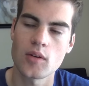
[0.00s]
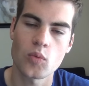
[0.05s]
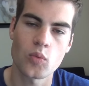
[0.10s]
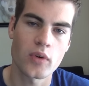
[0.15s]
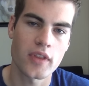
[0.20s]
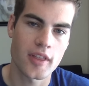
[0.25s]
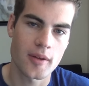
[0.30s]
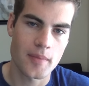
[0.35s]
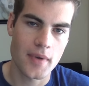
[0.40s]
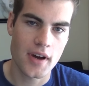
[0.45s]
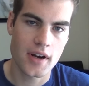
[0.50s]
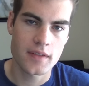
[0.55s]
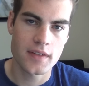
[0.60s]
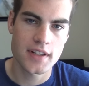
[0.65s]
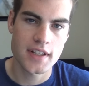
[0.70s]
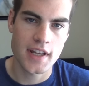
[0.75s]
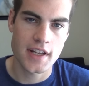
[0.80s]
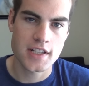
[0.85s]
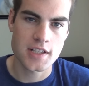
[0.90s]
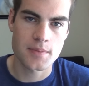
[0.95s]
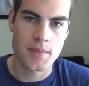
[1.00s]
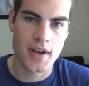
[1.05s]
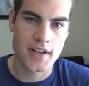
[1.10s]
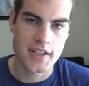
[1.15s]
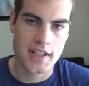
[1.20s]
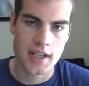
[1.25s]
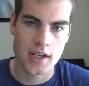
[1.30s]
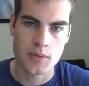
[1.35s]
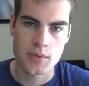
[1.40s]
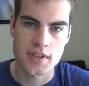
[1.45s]
With the amount of attention my
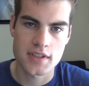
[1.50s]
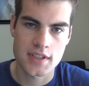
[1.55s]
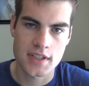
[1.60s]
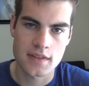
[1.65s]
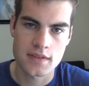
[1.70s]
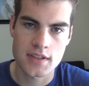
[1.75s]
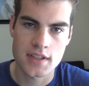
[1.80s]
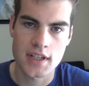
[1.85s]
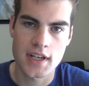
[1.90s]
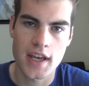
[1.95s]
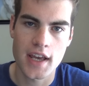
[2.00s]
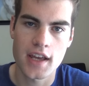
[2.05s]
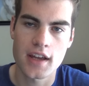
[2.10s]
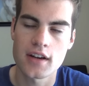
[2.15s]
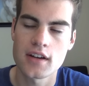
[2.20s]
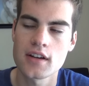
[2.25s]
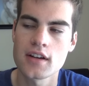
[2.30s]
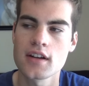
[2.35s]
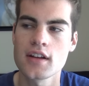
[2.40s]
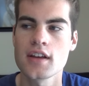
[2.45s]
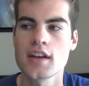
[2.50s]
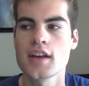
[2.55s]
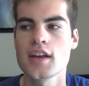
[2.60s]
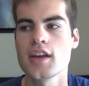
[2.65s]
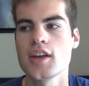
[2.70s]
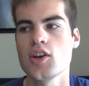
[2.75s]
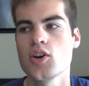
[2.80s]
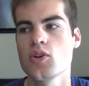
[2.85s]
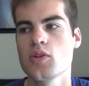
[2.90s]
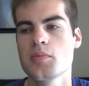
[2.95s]
channel receives today,
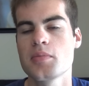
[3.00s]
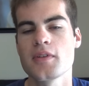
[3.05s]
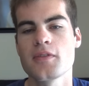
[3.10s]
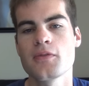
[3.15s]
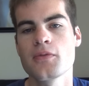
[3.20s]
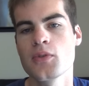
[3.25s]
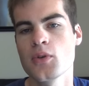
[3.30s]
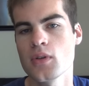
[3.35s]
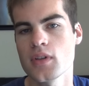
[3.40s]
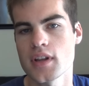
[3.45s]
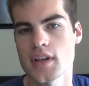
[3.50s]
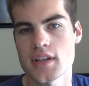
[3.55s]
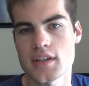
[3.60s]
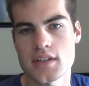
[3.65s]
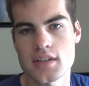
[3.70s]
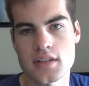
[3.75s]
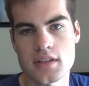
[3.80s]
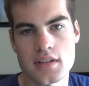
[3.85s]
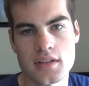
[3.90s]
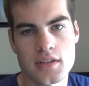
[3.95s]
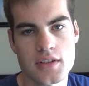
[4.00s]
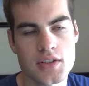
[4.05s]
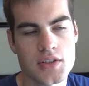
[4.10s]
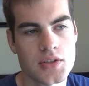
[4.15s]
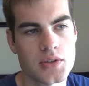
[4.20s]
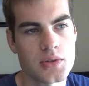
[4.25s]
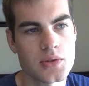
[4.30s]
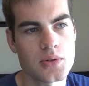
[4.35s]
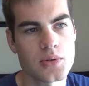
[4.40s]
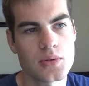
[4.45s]
it would be foolish
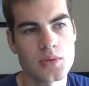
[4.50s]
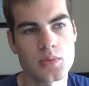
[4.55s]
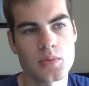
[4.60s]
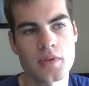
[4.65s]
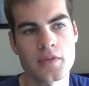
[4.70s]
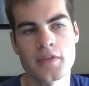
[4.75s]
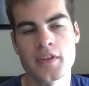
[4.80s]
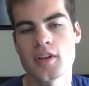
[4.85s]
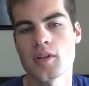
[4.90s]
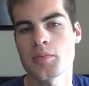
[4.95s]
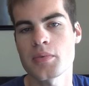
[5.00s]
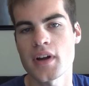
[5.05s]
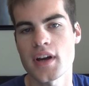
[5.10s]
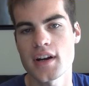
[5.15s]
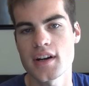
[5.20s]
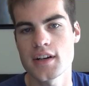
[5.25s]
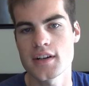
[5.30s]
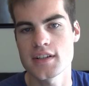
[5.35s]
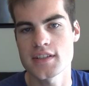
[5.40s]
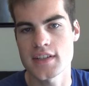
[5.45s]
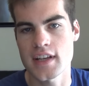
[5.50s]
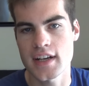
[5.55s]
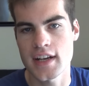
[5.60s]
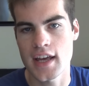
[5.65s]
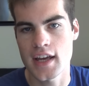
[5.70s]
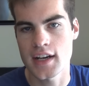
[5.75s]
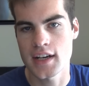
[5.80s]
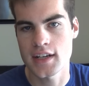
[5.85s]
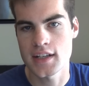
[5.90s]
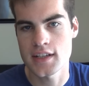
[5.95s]
to reveal predators'
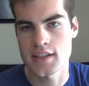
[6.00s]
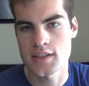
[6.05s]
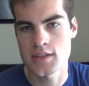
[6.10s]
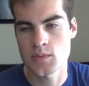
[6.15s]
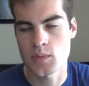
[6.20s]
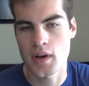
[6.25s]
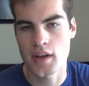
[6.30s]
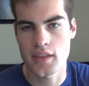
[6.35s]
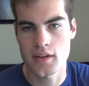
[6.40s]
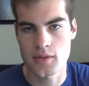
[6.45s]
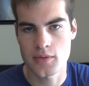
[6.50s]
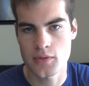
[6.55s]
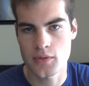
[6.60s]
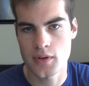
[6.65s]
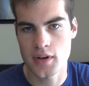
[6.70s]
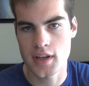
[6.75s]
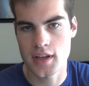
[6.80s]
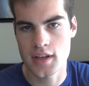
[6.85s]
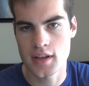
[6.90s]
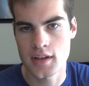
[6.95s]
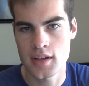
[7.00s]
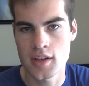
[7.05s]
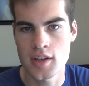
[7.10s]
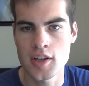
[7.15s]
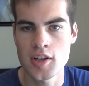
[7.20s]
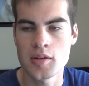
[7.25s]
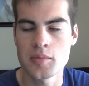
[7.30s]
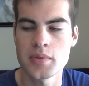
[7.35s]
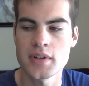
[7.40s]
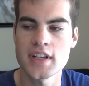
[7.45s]
identities while they're free,
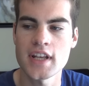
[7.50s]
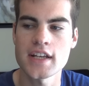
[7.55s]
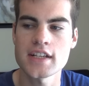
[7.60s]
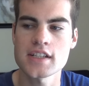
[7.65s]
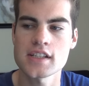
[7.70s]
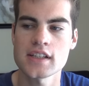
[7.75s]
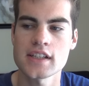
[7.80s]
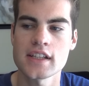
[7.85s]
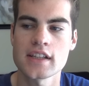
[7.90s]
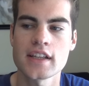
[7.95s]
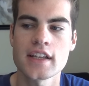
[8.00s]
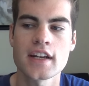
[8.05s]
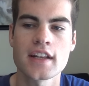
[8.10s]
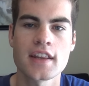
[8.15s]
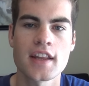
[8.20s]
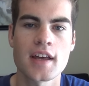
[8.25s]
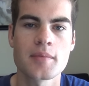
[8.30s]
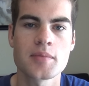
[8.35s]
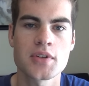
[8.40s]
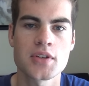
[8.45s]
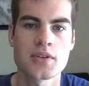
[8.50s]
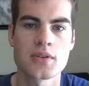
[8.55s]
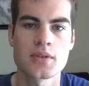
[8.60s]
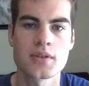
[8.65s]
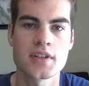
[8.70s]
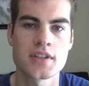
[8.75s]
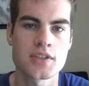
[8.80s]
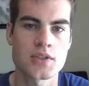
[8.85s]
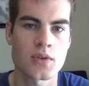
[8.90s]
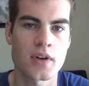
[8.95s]
potentially leading them to
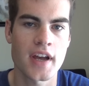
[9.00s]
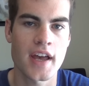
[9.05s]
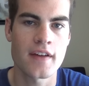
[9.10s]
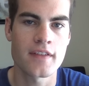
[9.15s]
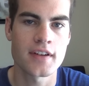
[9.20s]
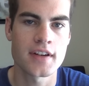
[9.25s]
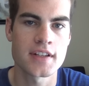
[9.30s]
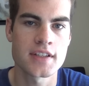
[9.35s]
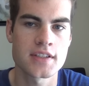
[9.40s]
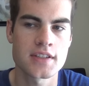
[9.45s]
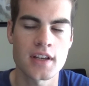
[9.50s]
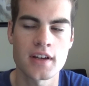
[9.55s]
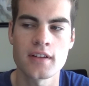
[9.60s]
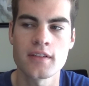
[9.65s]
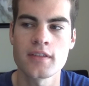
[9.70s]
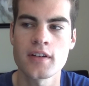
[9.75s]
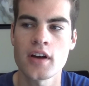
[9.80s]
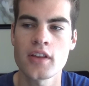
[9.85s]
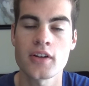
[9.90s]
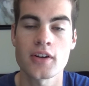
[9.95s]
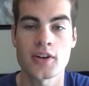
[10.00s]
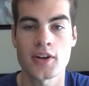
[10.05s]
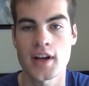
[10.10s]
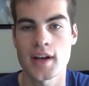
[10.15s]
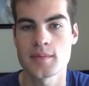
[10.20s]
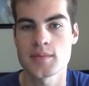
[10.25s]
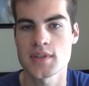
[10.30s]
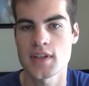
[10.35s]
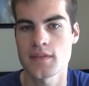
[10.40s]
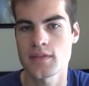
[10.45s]
destroy evidence of other
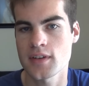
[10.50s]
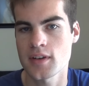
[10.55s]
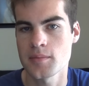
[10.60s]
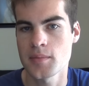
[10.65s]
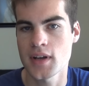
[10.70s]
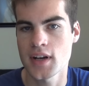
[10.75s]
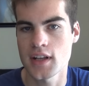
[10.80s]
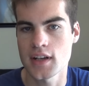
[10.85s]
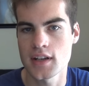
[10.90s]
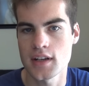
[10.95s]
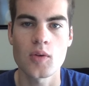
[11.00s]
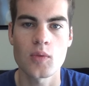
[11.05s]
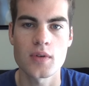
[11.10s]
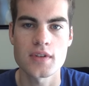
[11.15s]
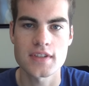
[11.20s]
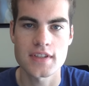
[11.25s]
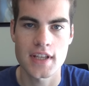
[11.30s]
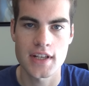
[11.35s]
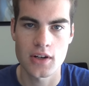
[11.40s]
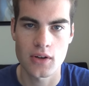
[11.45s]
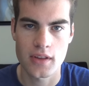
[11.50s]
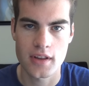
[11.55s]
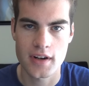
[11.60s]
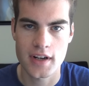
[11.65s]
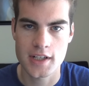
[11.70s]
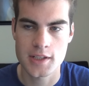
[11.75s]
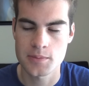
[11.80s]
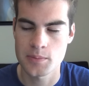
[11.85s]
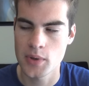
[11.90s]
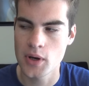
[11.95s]
crimes they've committed. Once they know they're
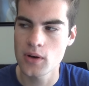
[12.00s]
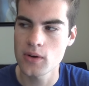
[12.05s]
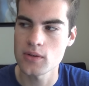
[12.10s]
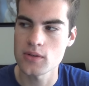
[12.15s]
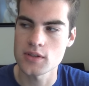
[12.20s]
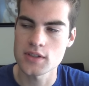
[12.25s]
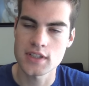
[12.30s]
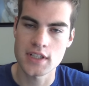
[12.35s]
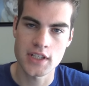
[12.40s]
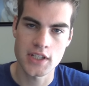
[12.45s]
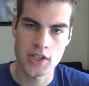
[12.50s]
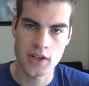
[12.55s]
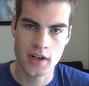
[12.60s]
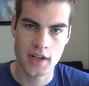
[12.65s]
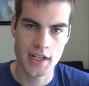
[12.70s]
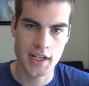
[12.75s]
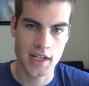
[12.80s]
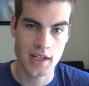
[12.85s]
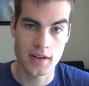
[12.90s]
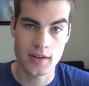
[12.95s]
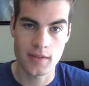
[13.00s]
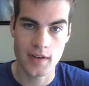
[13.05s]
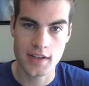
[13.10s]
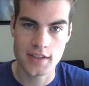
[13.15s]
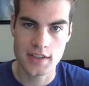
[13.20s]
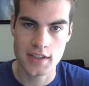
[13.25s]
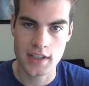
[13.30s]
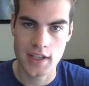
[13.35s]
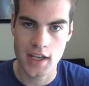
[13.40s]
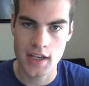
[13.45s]
exposed and during an
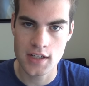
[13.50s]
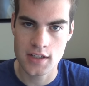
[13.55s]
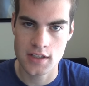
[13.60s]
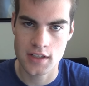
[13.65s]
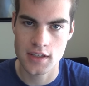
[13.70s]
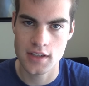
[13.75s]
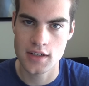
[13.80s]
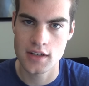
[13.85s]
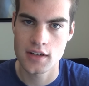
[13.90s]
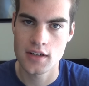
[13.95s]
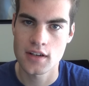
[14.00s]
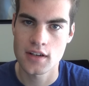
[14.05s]
investigation,